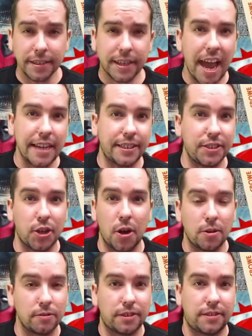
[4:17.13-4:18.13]
This Casey
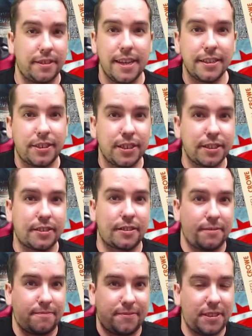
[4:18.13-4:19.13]
Jones is
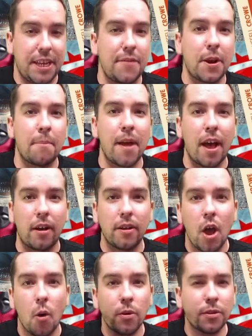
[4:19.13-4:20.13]
just Stephen
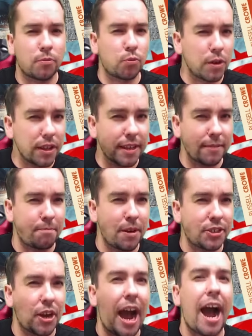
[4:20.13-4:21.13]
Amell with a really
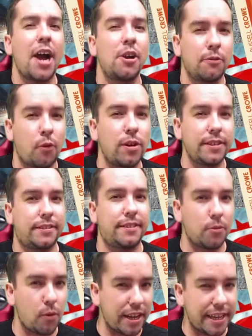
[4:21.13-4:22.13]
much higher voice
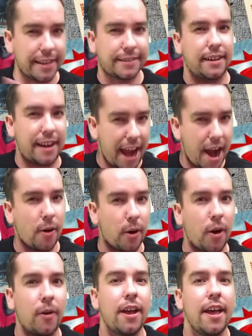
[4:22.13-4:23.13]
than what he is on
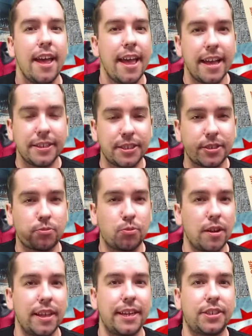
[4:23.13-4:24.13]
Arrow, and it's just
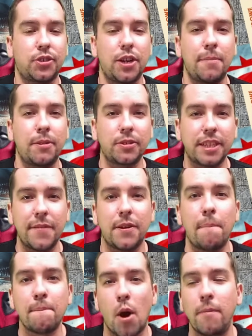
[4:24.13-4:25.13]
really extreme. There's
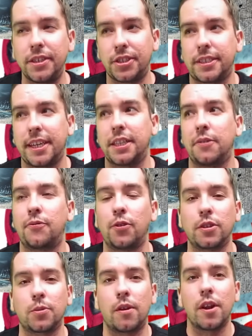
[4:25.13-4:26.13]
even a moment, just like in the
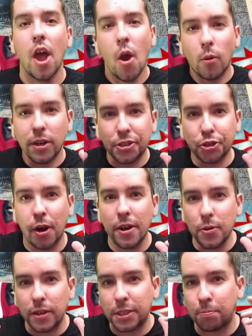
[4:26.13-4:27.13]
first one, where he's
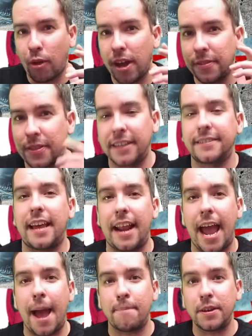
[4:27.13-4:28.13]
trying to explain things
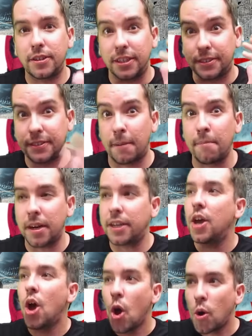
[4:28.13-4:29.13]
that happened to
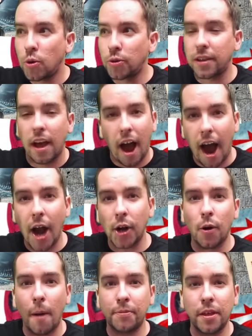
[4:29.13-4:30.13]
somebody who's
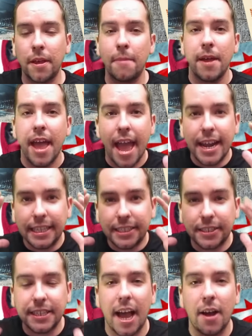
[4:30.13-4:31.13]
higher up to them, and he
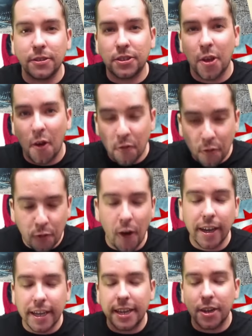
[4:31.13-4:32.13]
sounds
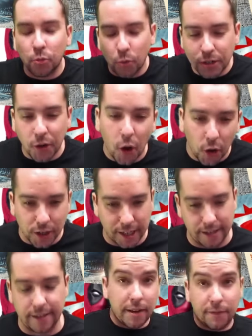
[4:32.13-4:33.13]
fucking
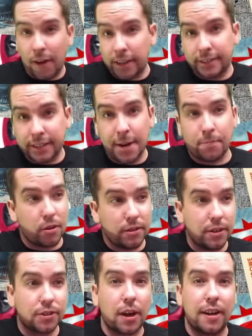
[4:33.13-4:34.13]
retarded. Megan Fox's April
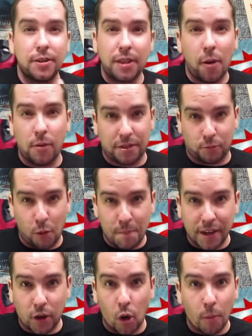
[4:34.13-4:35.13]
O'Neil tried to do that with
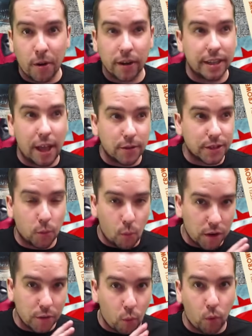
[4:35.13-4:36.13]
Whoopi Goldberg, and that was like
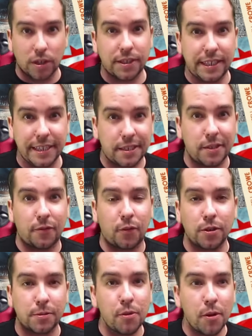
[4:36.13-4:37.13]
one of the worst scenes in the
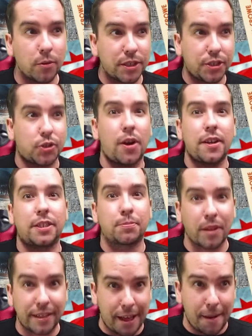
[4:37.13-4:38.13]
first movie where she's trying to
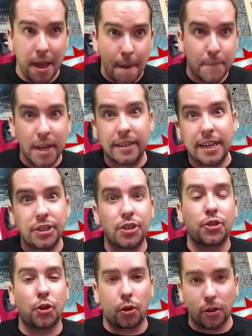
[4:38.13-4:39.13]
explain that big
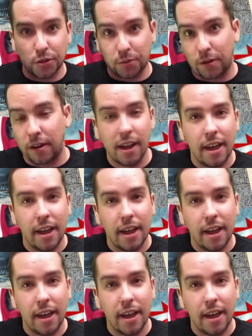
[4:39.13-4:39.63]
Ninja Turtles